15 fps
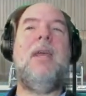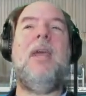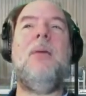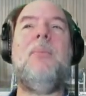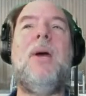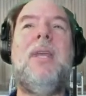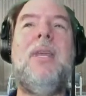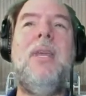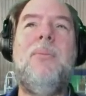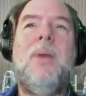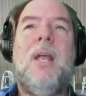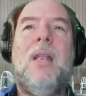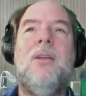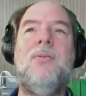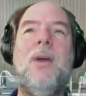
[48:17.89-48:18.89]
and my
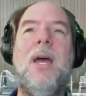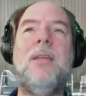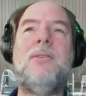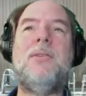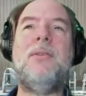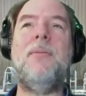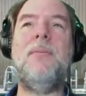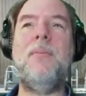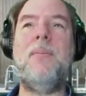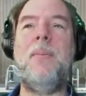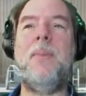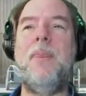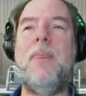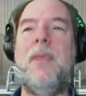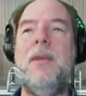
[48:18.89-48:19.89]
email address.
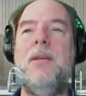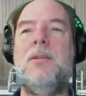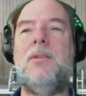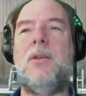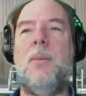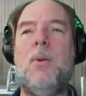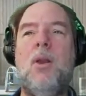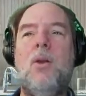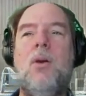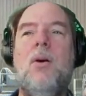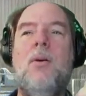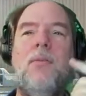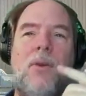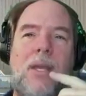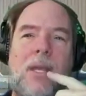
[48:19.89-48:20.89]
So I'm going to go
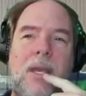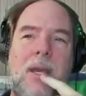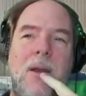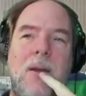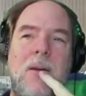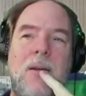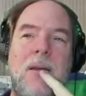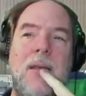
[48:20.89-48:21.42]
over here